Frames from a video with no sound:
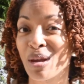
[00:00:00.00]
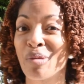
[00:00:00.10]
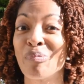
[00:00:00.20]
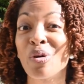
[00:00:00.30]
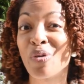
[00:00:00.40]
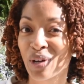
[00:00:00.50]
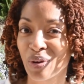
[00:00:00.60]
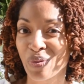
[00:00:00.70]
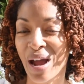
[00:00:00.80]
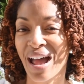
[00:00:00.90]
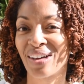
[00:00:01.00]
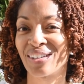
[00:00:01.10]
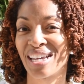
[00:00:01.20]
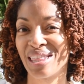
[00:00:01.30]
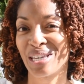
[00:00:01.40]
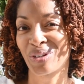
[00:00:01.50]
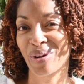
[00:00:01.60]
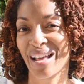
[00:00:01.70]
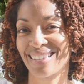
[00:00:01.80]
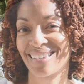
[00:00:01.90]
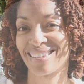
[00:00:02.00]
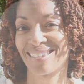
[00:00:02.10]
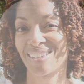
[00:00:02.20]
me moving around in the dress.